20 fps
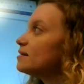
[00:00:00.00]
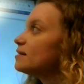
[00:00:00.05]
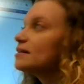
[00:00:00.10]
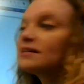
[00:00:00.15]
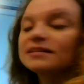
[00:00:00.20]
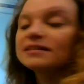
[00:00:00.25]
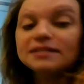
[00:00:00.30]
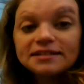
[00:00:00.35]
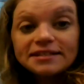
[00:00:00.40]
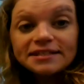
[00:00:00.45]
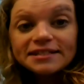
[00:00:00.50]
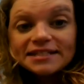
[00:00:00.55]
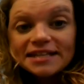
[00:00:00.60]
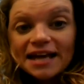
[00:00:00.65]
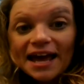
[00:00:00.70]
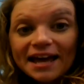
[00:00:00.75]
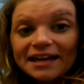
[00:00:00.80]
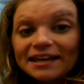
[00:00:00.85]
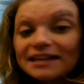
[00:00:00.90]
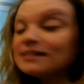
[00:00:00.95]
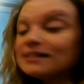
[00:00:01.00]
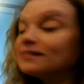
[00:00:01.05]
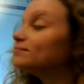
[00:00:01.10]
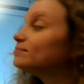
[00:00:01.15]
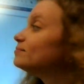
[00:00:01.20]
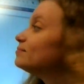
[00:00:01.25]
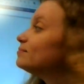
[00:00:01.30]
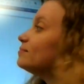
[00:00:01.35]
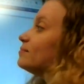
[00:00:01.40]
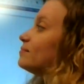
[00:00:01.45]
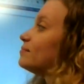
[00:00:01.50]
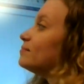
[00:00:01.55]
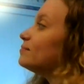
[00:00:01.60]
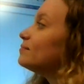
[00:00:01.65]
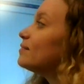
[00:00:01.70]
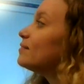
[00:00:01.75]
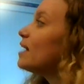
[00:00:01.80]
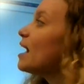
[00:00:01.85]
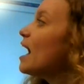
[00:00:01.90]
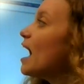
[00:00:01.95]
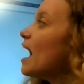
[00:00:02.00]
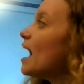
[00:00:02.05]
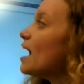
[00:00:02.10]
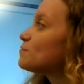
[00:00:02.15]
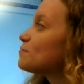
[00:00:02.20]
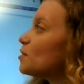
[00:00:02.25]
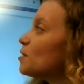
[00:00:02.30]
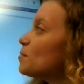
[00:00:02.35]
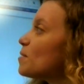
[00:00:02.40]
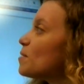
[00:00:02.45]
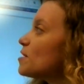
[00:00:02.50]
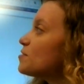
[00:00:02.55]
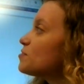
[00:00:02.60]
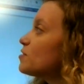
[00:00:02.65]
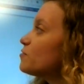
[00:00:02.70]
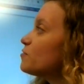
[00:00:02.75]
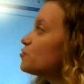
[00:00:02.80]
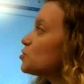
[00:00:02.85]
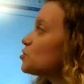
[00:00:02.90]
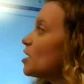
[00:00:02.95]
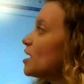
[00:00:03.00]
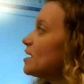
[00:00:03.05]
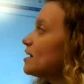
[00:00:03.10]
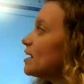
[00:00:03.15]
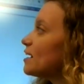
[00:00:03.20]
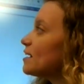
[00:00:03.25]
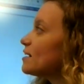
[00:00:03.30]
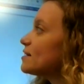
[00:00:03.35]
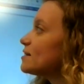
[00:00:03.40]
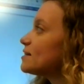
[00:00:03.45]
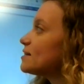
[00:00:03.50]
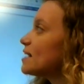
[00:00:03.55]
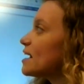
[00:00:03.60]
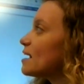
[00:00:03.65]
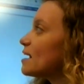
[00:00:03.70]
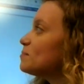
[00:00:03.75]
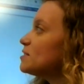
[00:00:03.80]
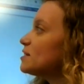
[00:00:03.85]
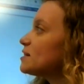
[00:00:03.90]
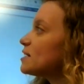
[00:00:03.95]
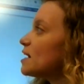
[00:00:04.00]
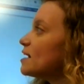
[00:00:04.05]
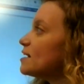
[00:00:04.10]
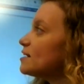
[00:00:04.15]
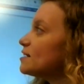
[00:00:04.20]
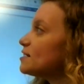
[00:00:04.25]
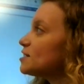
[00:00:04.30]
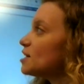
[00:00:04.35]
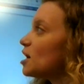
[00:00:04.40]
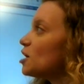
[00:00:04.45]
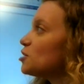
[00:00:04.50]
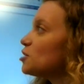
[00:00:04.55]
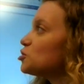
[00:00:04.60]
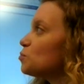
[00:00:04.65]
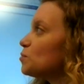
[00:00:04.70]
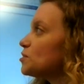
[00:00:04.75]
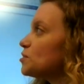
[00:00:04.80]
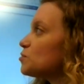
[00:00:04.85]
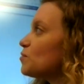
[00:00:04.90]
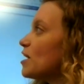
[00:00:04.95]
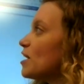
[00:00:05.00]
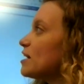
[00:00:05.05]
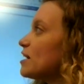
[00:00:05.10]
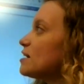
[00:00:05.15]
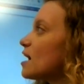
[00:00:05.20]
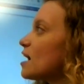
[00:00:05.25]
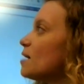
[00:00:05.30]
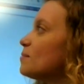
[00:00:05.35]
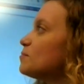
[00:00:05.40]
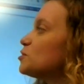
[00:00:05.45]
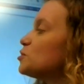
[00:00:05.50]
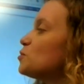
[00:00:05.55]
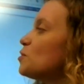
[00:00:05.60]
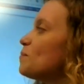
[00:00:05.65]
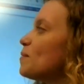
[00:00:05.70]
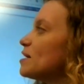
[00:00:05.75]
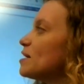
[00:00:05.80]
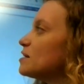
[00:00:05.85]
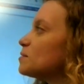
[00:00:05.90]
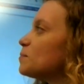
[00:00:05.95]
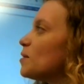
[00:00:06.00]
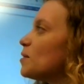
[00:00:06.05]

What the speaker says: "Stay." After a month of training, Sam decided Dodger was ready to come to a baseball